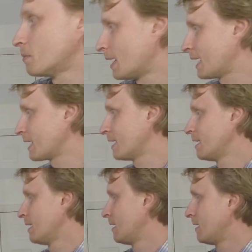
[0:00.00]
my
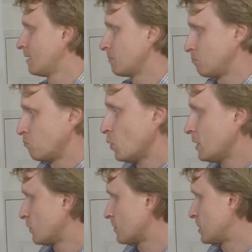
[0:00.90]

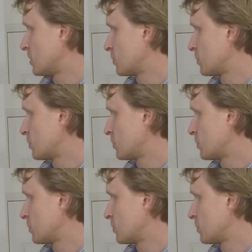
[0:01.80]
Windows machine.